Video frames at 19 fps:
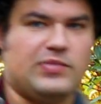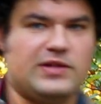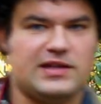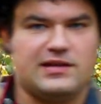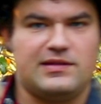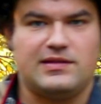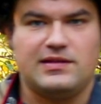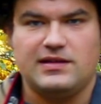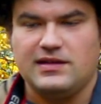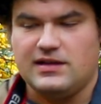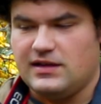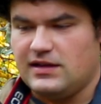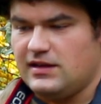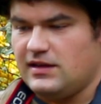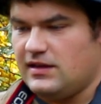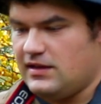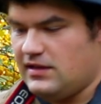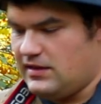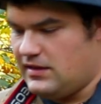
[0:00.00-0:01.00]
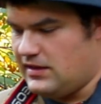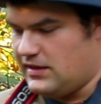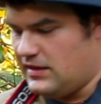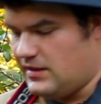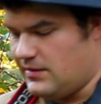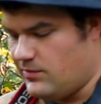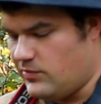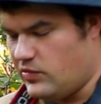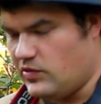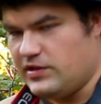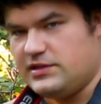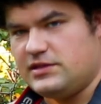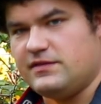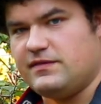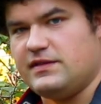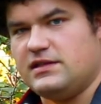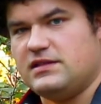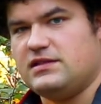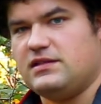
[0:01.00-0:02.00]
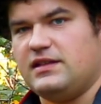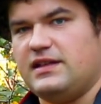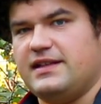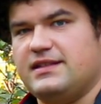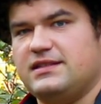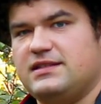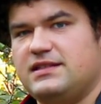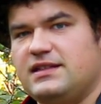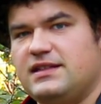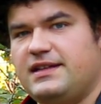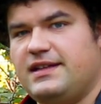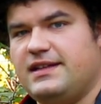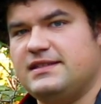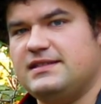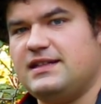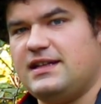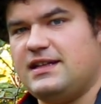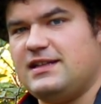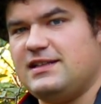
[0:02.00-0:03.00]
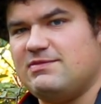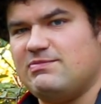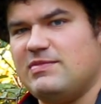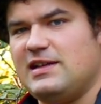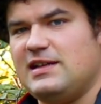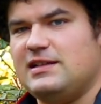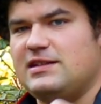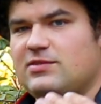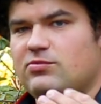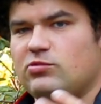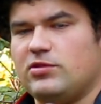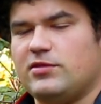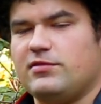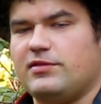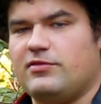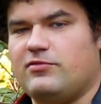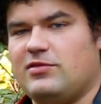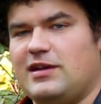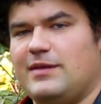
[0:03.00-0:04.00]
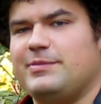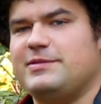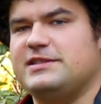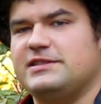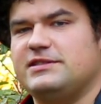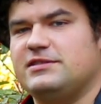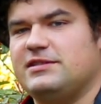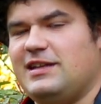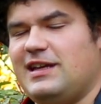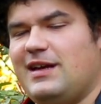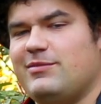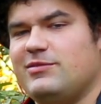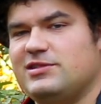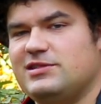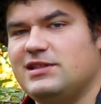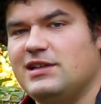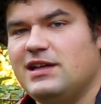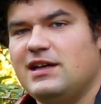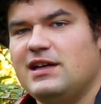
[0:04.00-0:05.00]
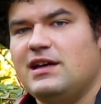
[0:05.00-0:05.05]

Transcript: big points of this lens is that it's made to work with crop sensor cameras,